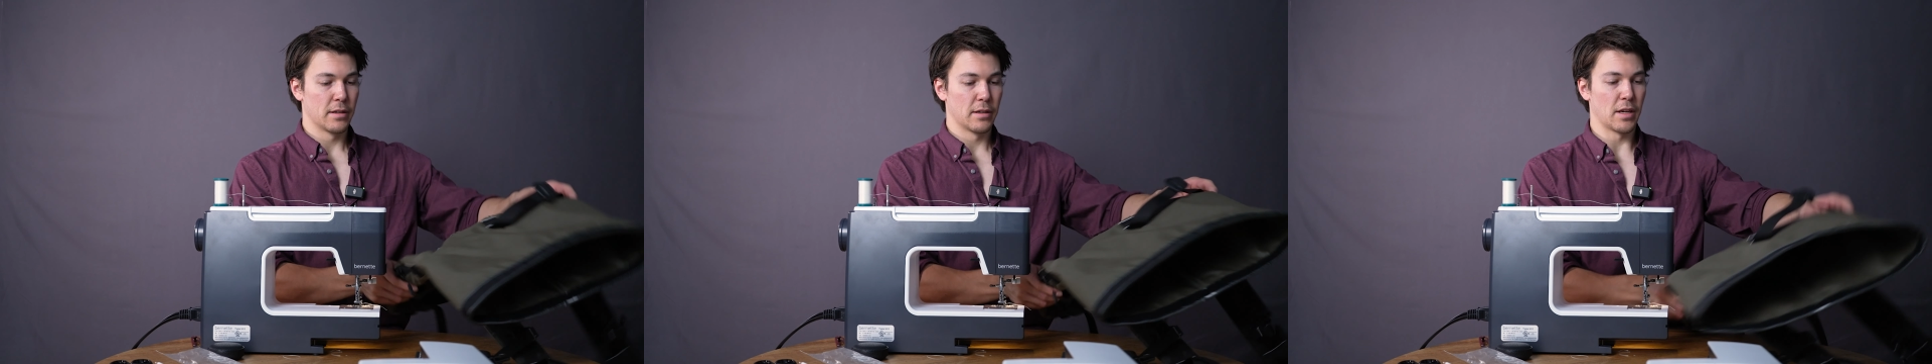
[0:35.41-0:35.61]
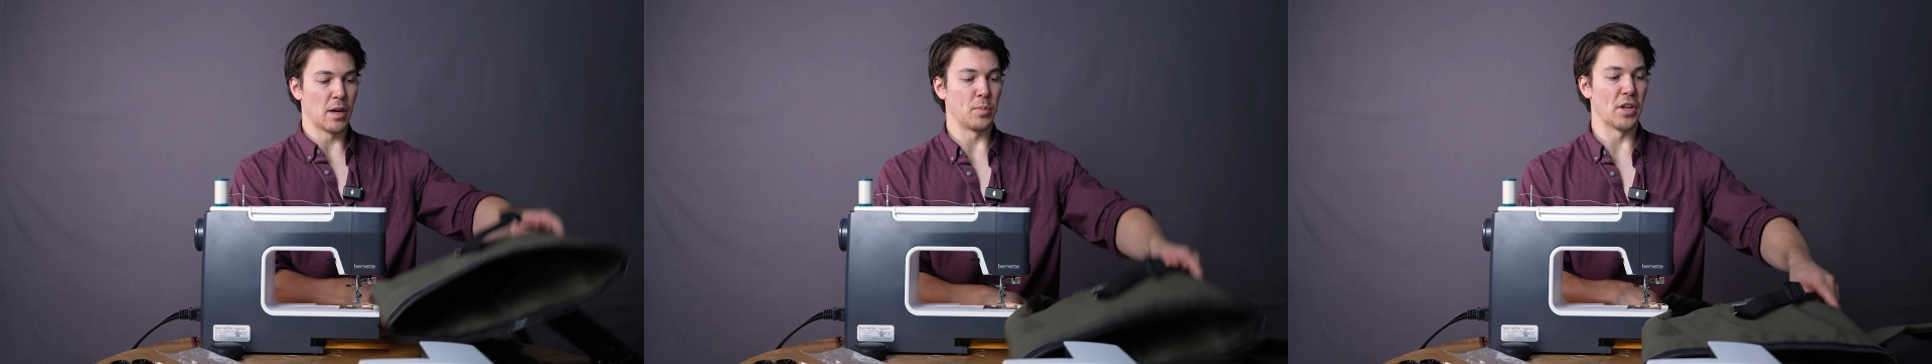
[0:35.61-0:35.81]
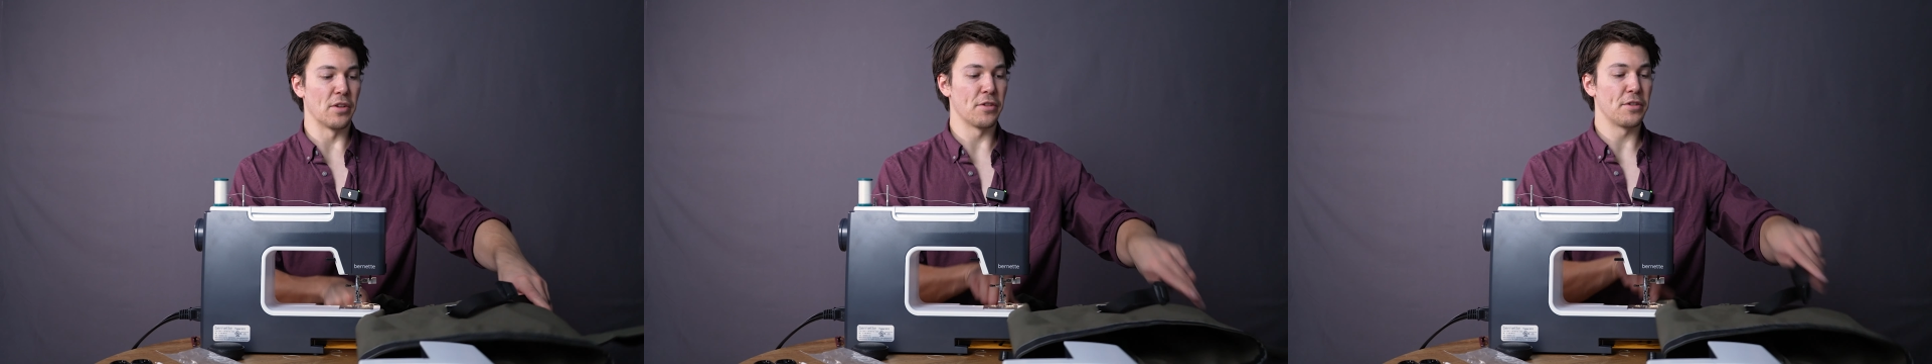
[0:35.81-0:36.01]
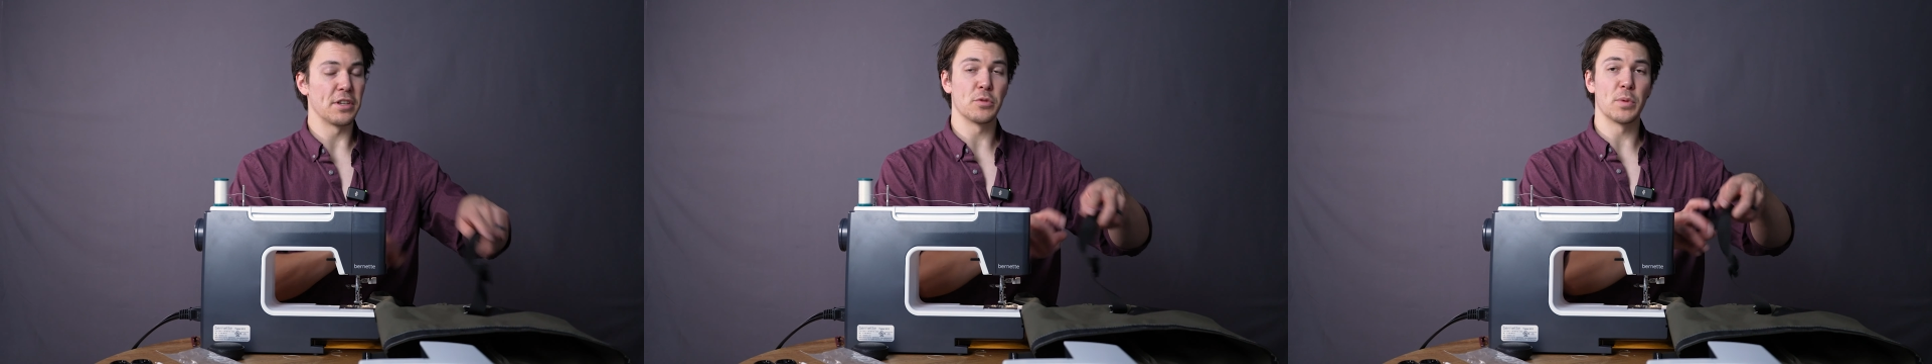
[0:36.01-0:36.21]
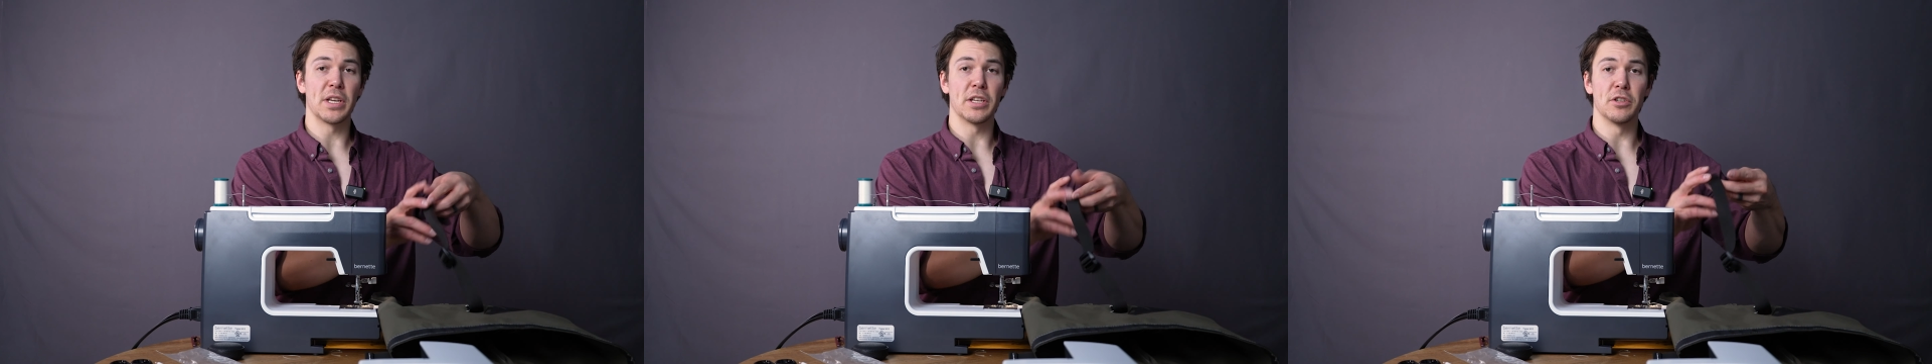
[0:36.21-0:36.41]
couple other
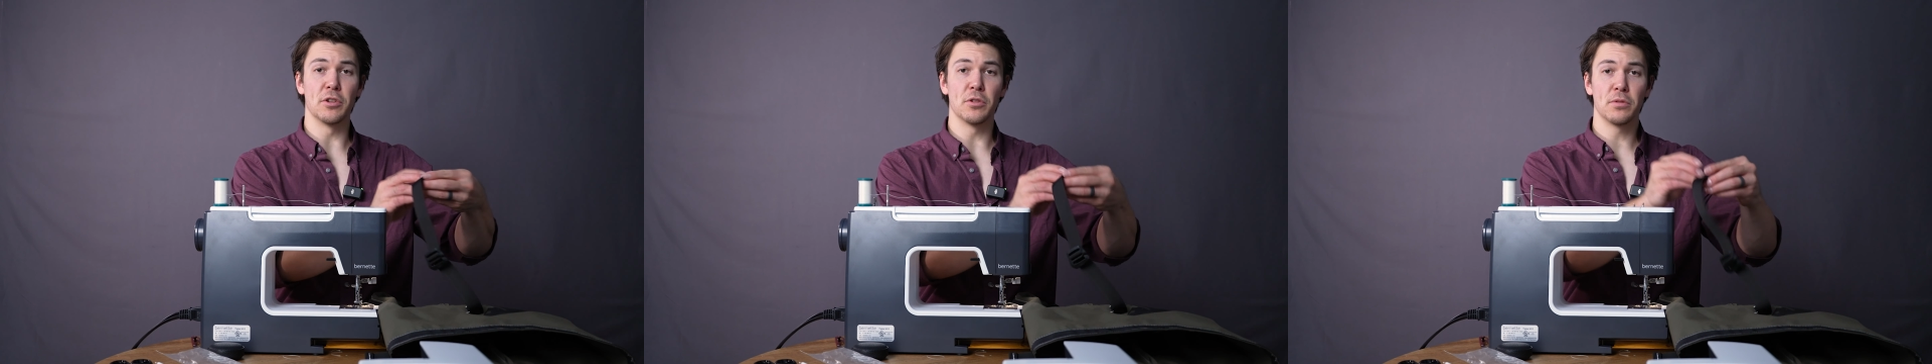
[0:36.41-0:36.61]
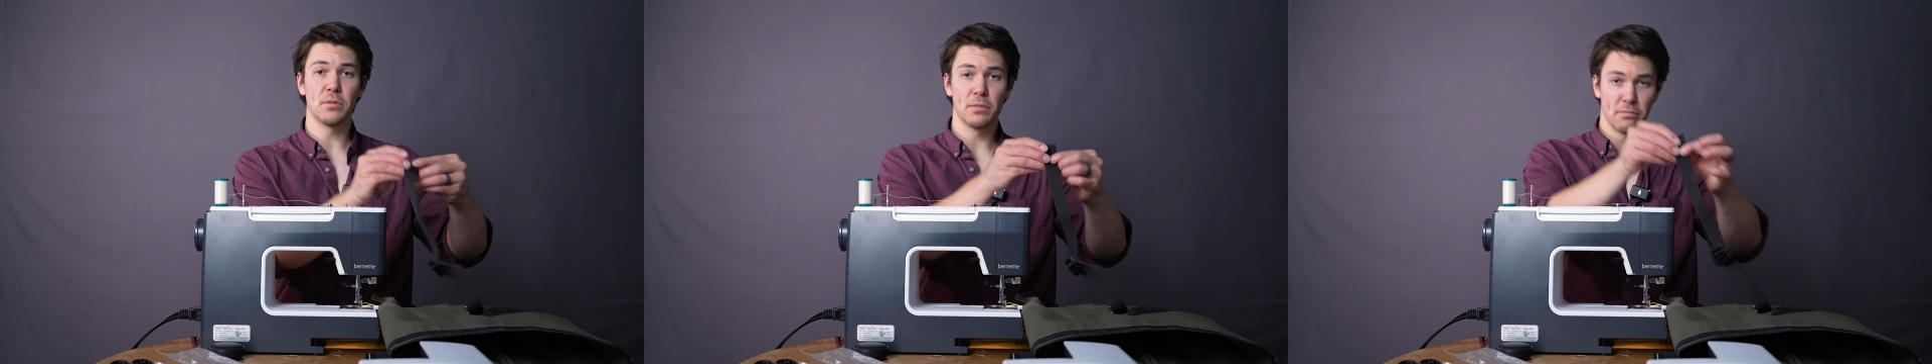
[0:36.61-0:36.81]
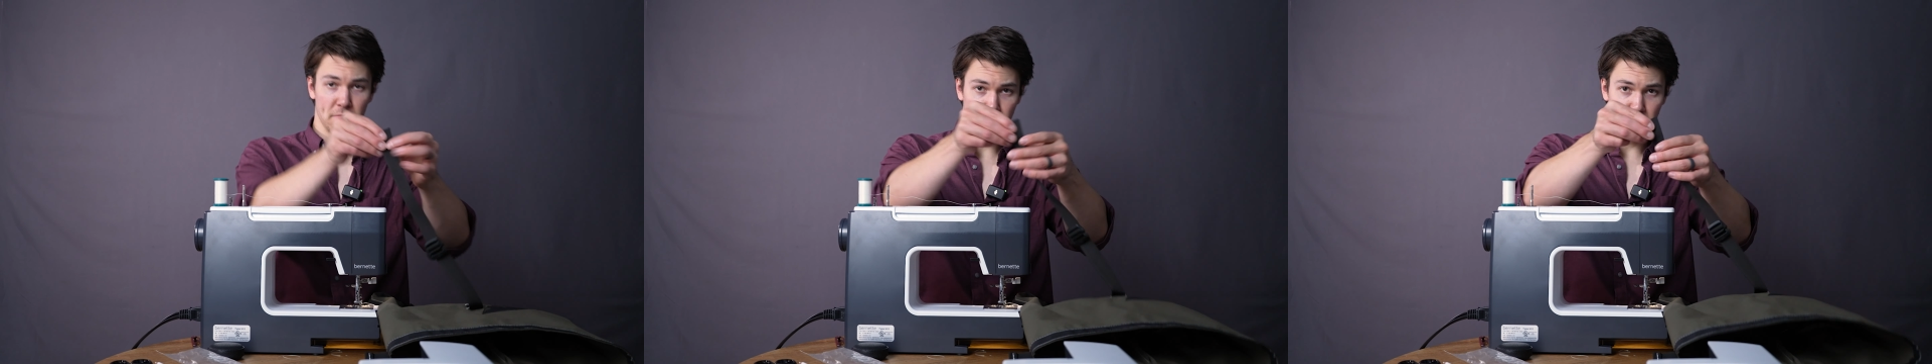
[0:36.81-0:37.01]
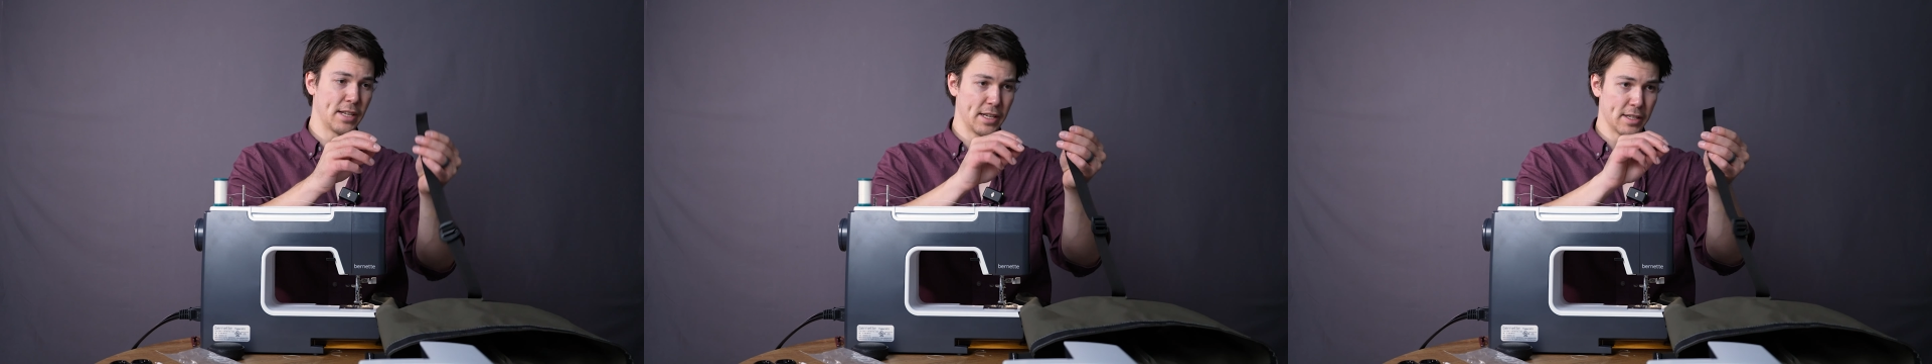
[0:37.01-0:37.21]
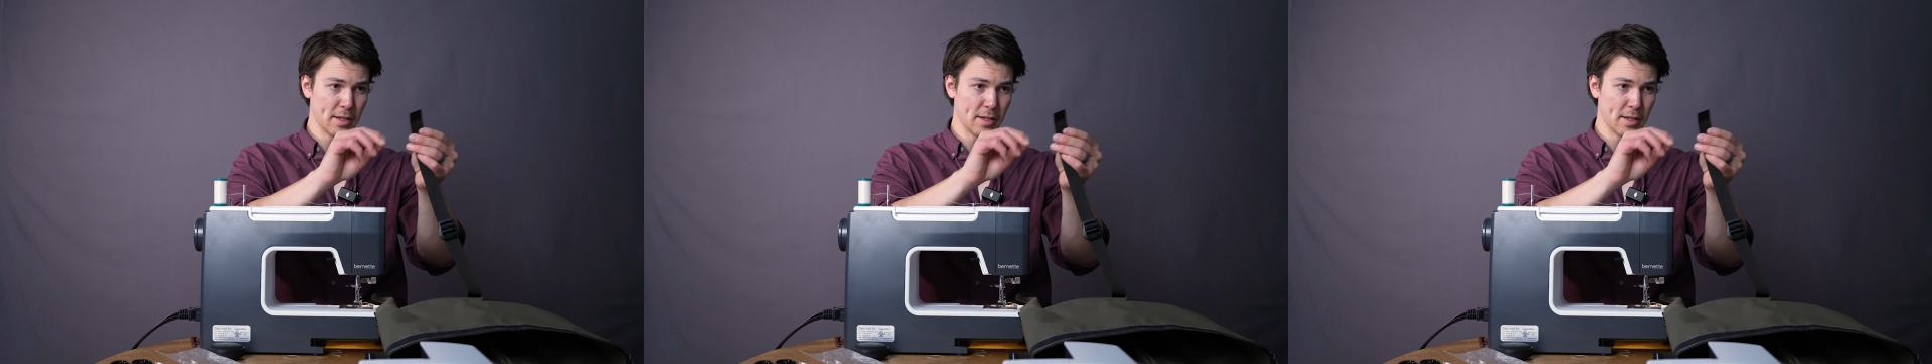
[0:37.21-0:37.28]
things we can do. Take